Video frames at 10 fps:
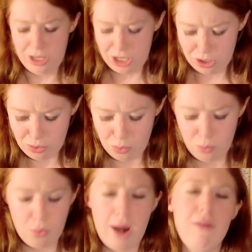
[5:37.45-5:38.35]
you know,
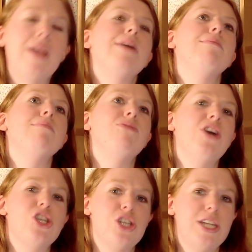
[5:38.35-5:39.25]
wearing
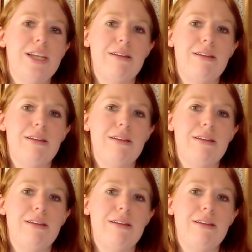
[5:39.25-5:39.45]
virtually